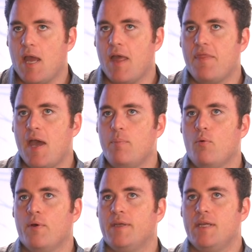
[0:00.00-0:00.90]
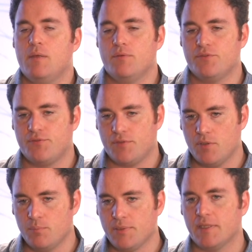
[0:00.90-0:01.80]
At that point, he was
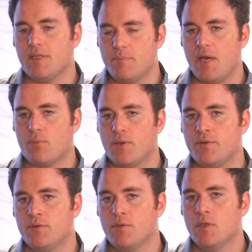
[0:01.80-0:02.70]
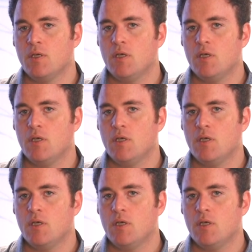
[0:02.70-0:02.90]
completely bedridden.